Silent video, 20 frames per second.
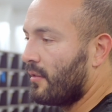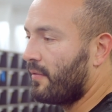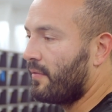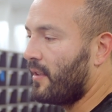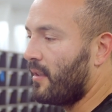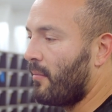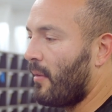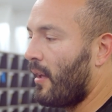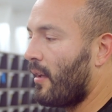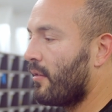
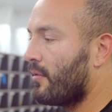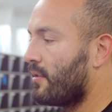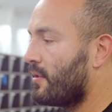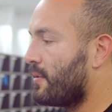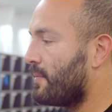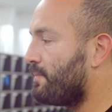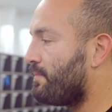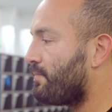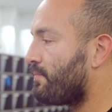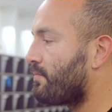
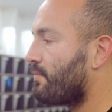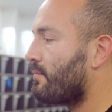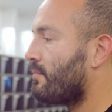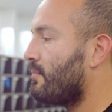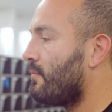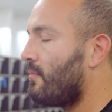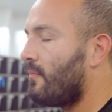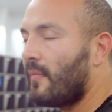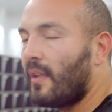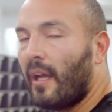females
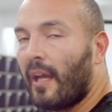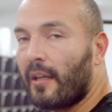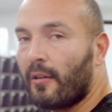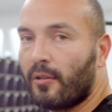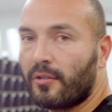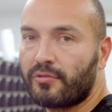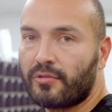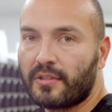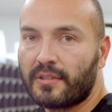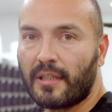and
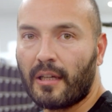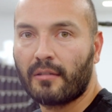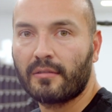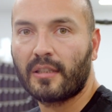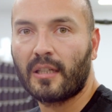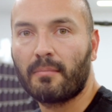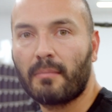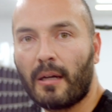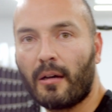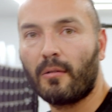ultrasound
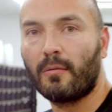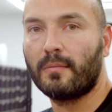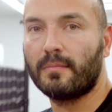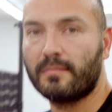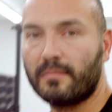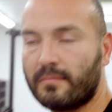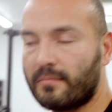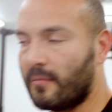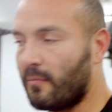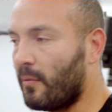in about
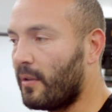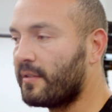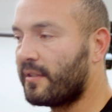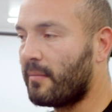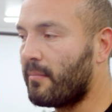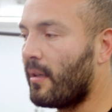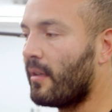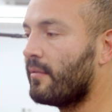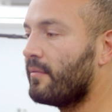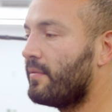once a
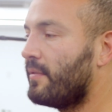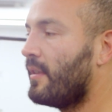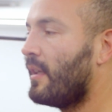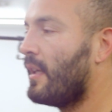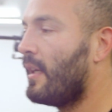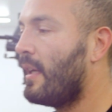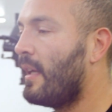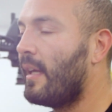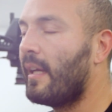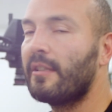month
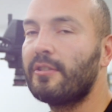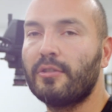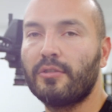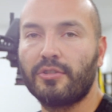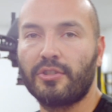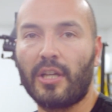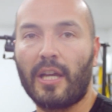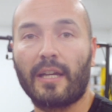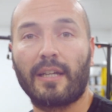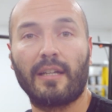to
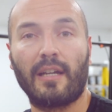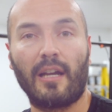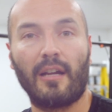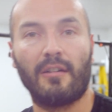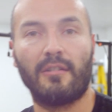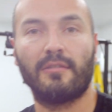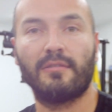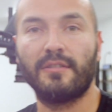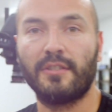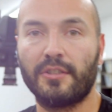check
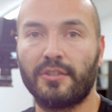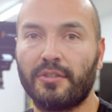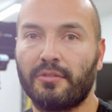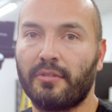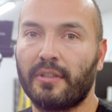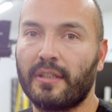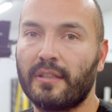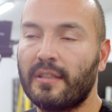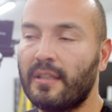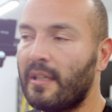how they're
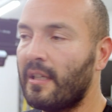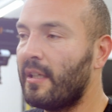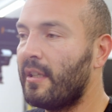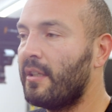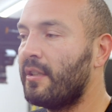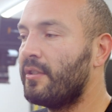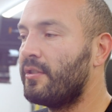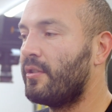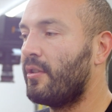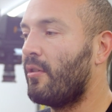doing.
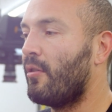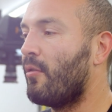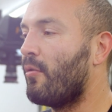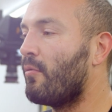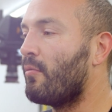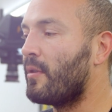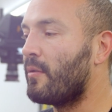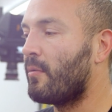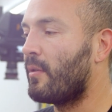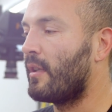So
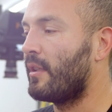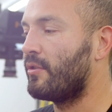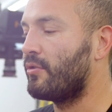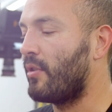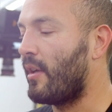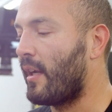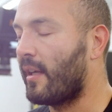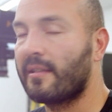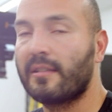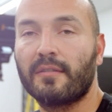we want to
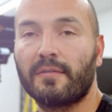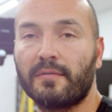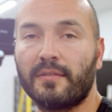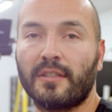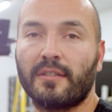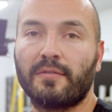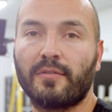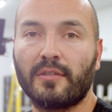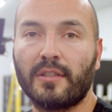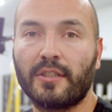track
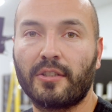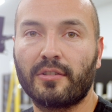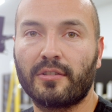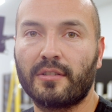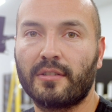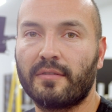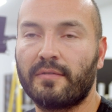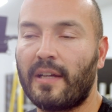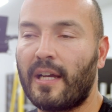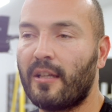their follicular
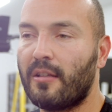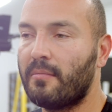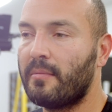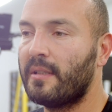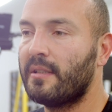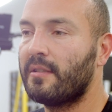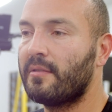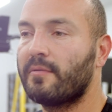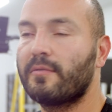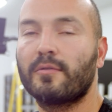
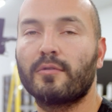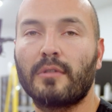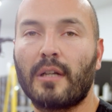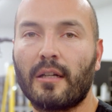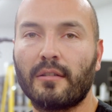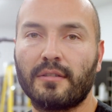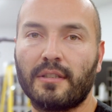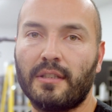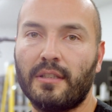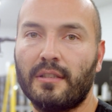development
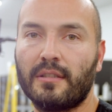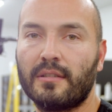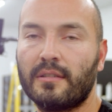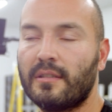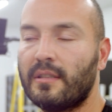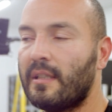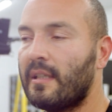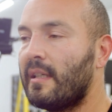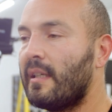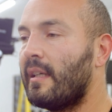throughout the
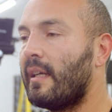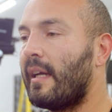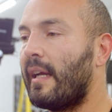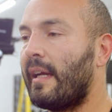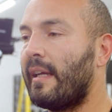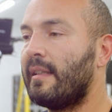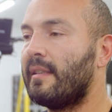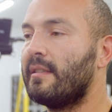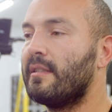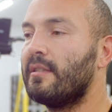year,
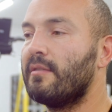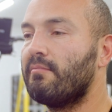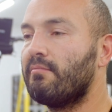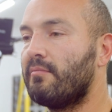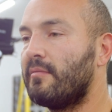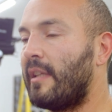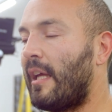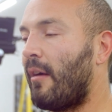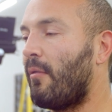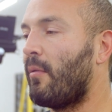and
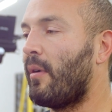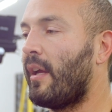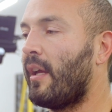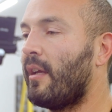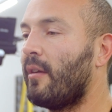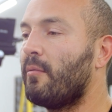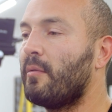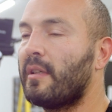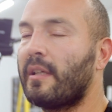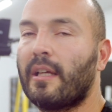that
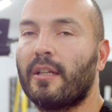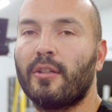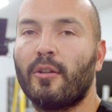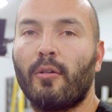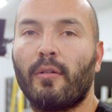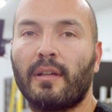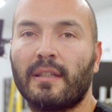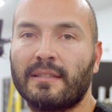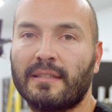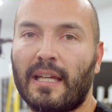way we can
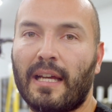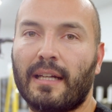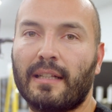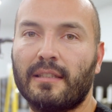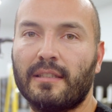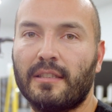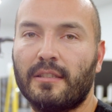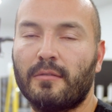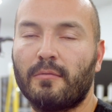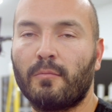know
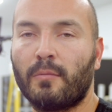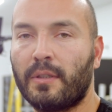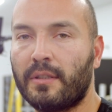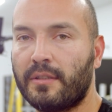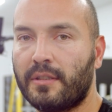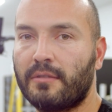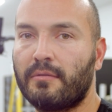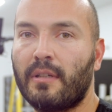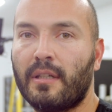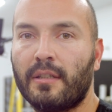exactly when
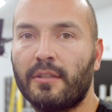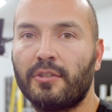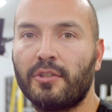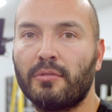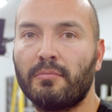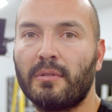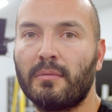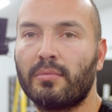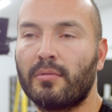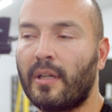they're ready
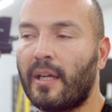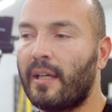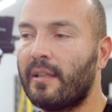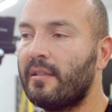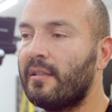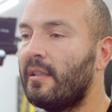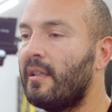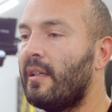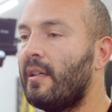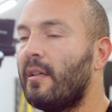to be
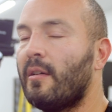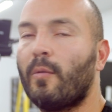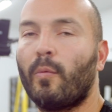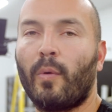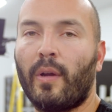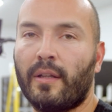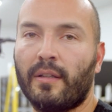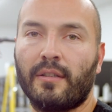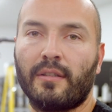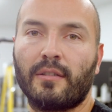bred,
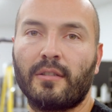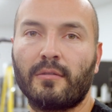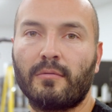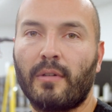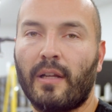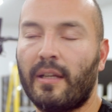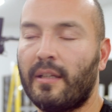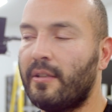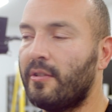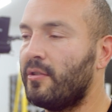when they're
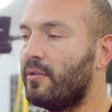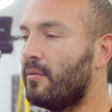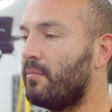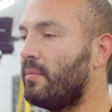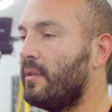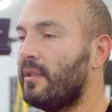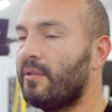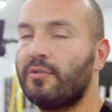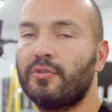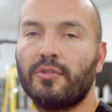ready to
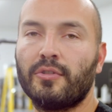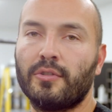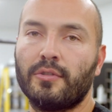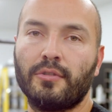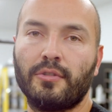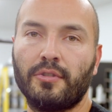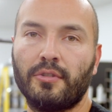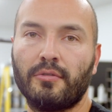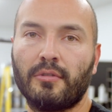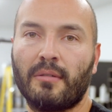be
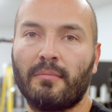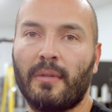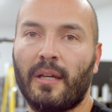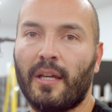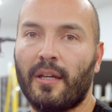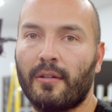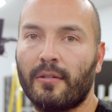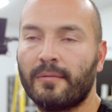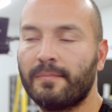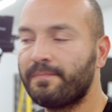introduced to a
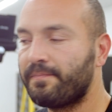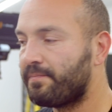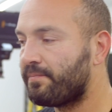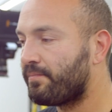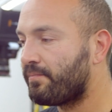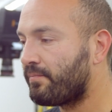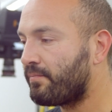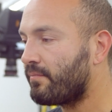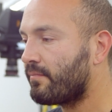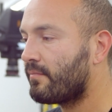male.
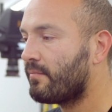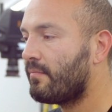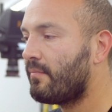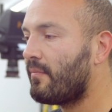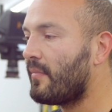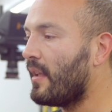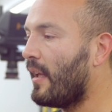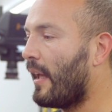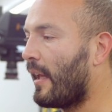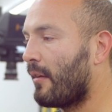
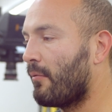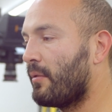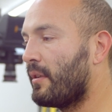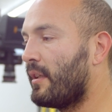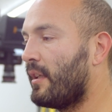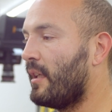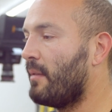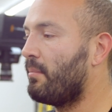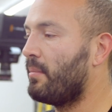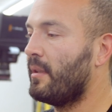And we
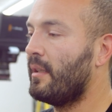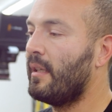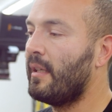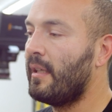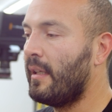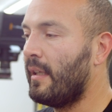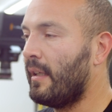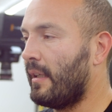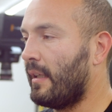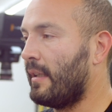keep
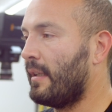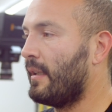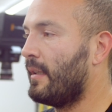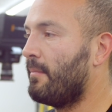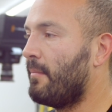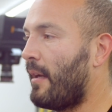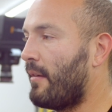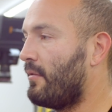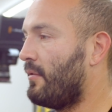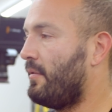
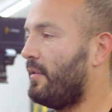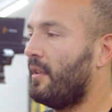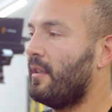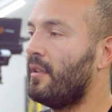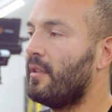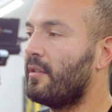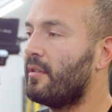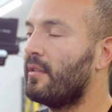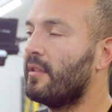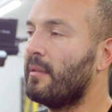everything
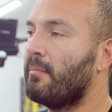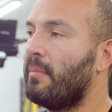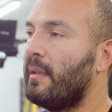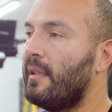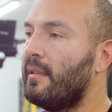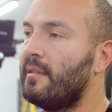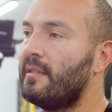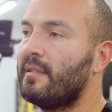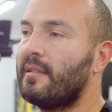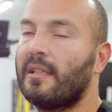here in the
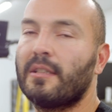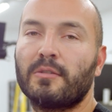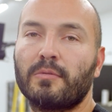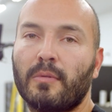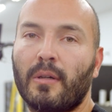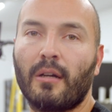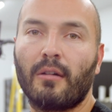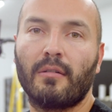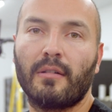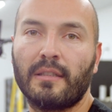bins as
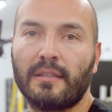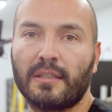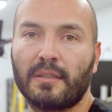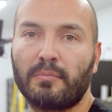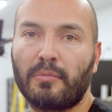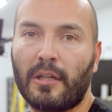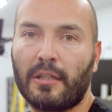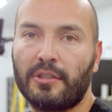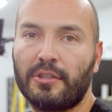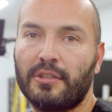well in a
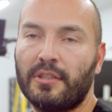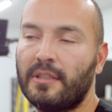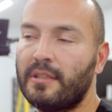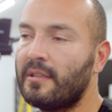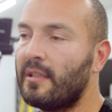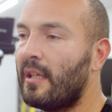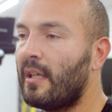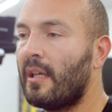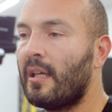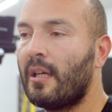
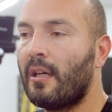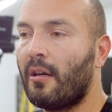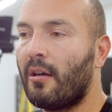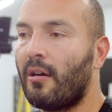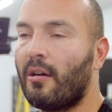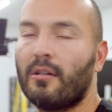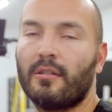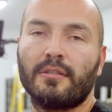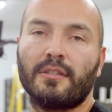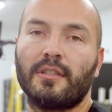spreadsheet,
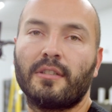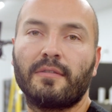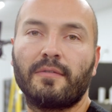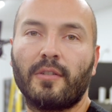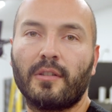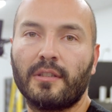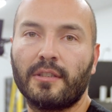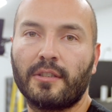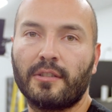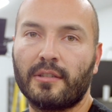all their
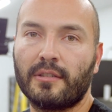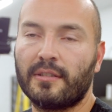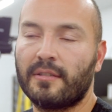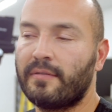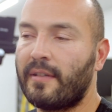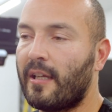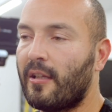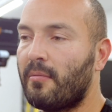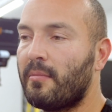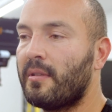follicular
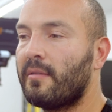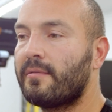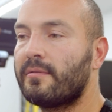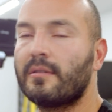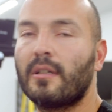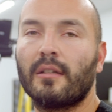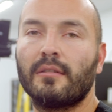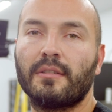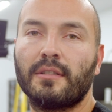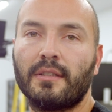development
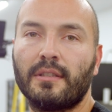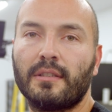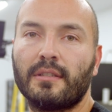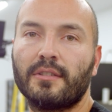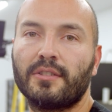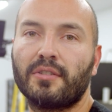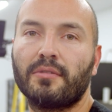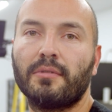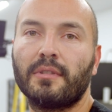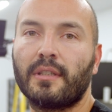throughout the year,
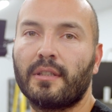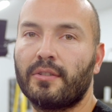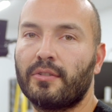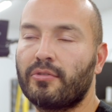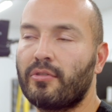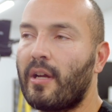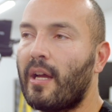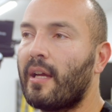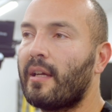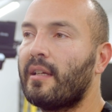so we can
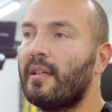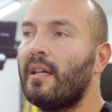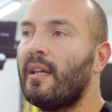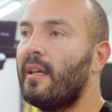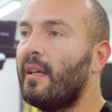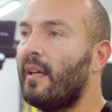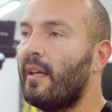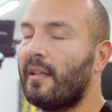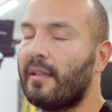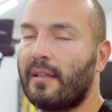track
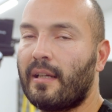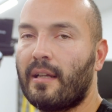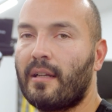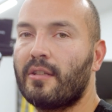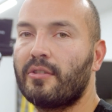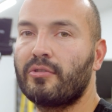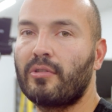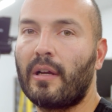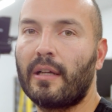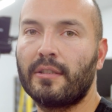and kind
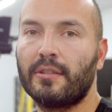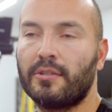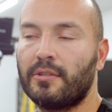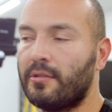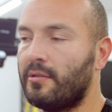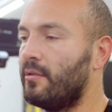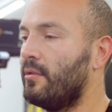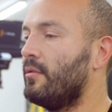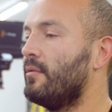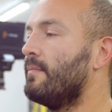of try
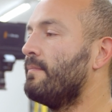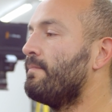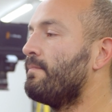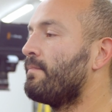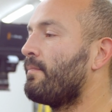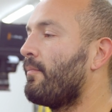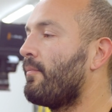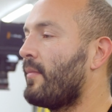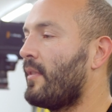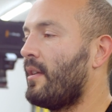to
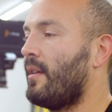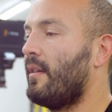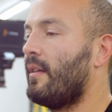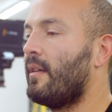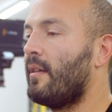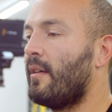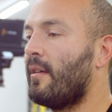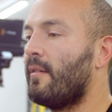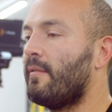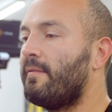
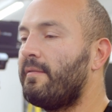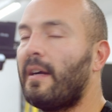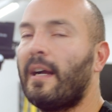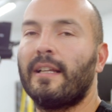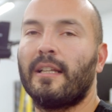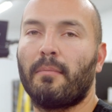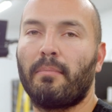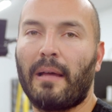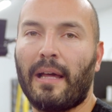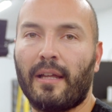
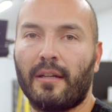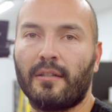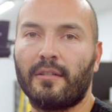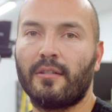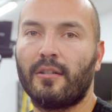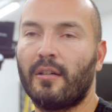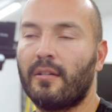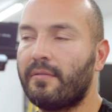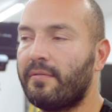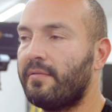find the pattern
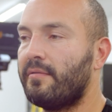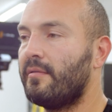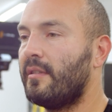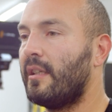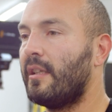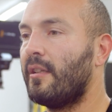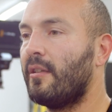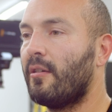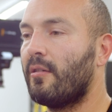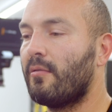of,
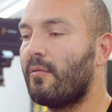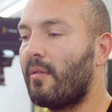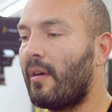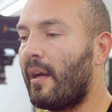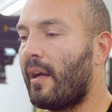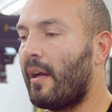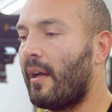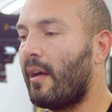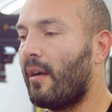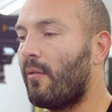you know,
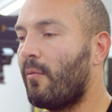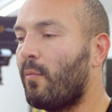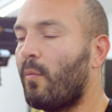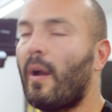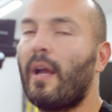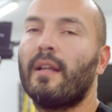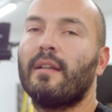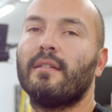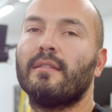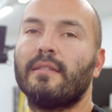
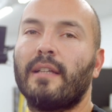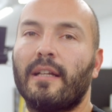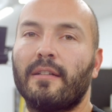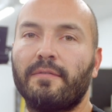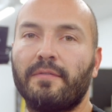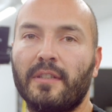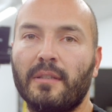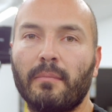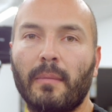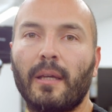when
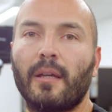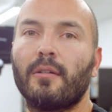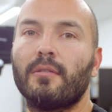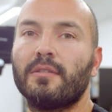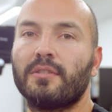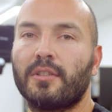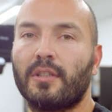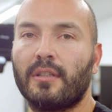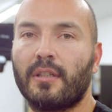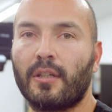that female
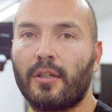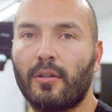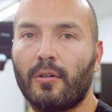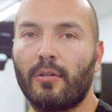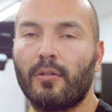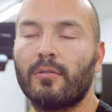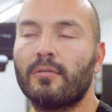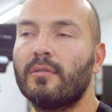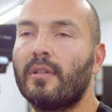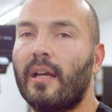is going to
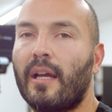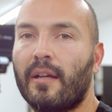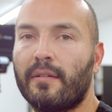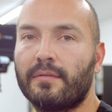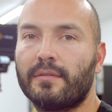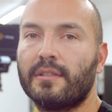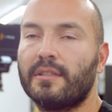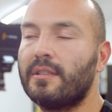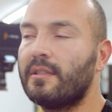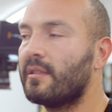go
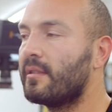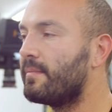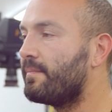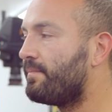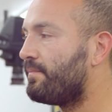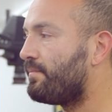every year.